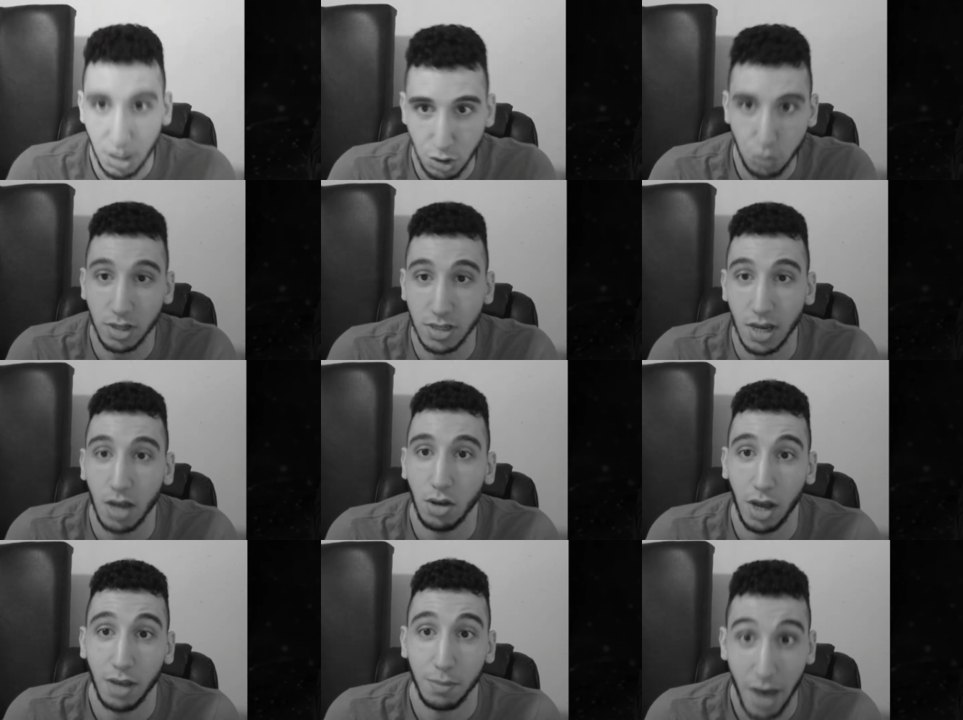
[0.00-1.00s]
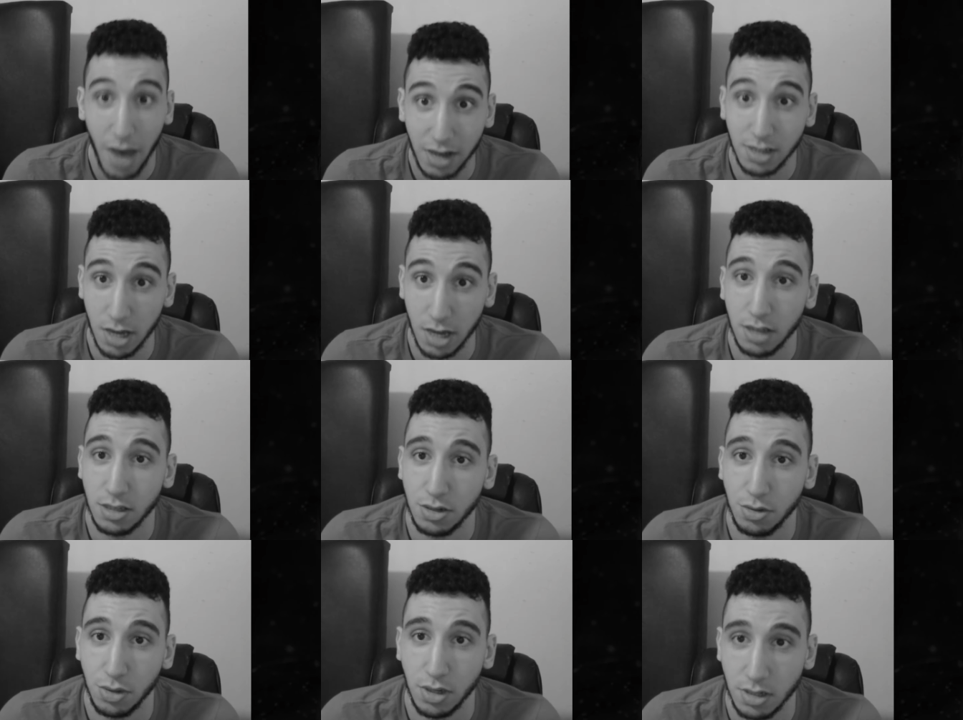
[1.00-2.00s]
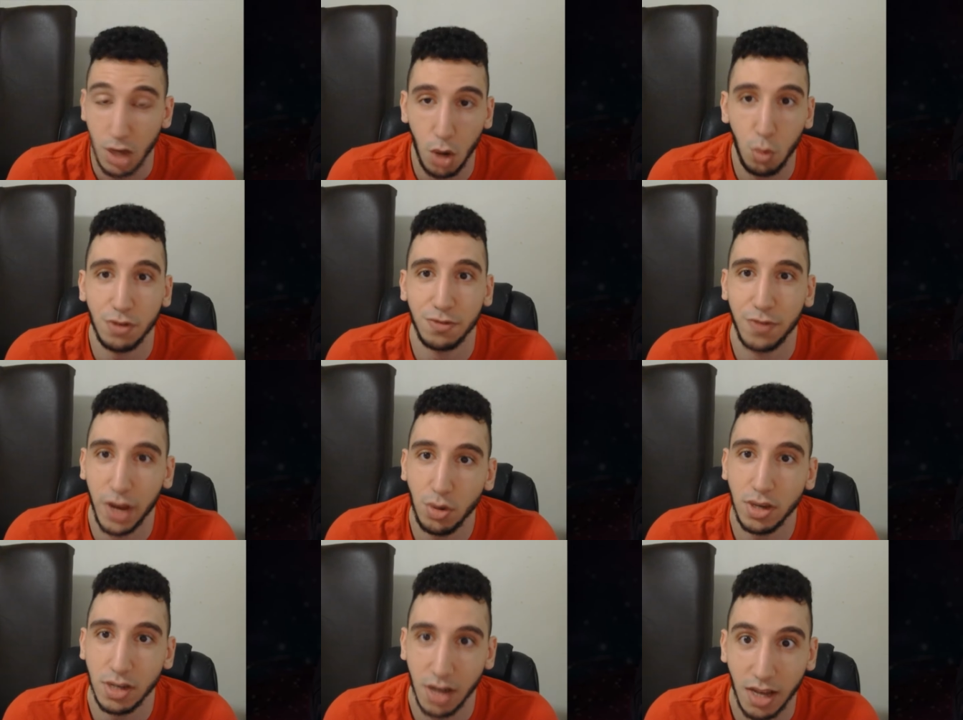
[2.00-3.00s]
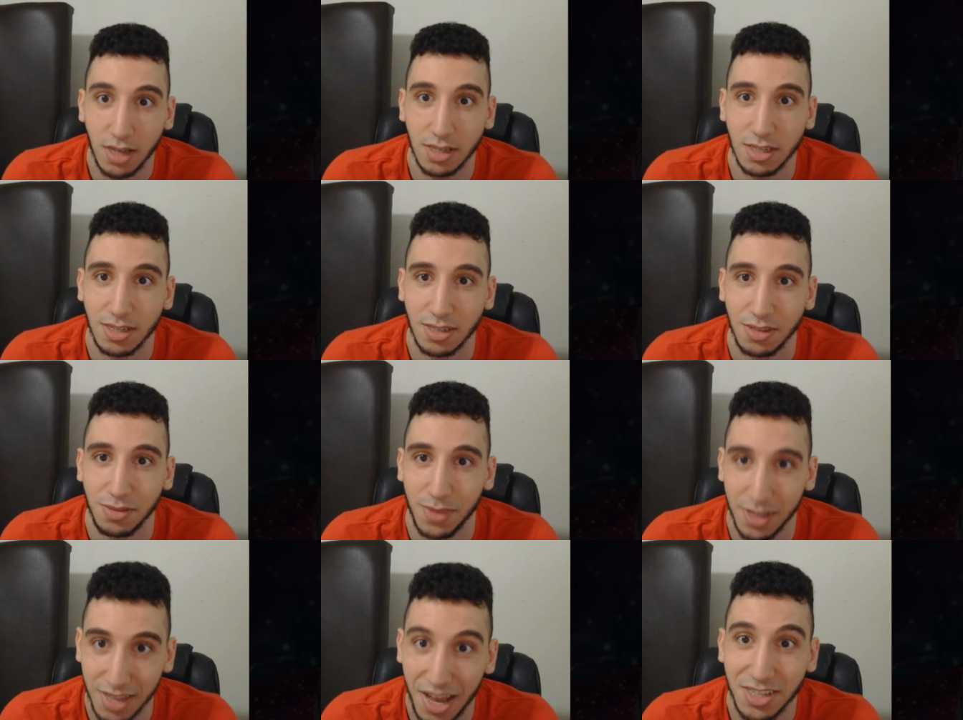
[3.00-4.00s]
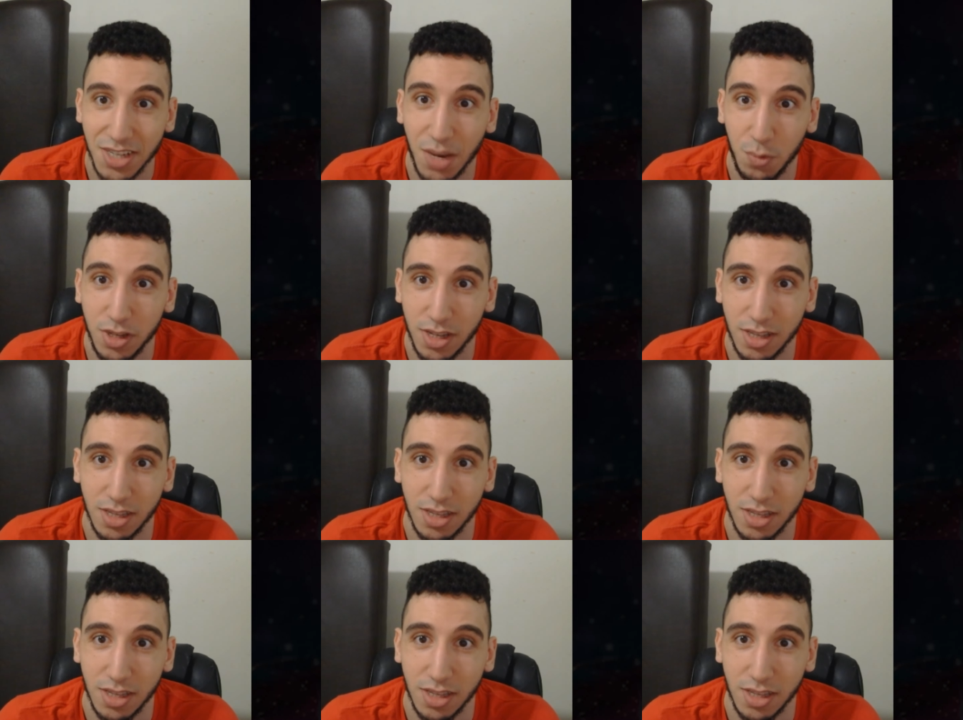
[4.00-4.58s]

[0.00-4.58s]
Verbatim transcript: you can tell, I am mad excited to do this. Y'all were very nice the last time we did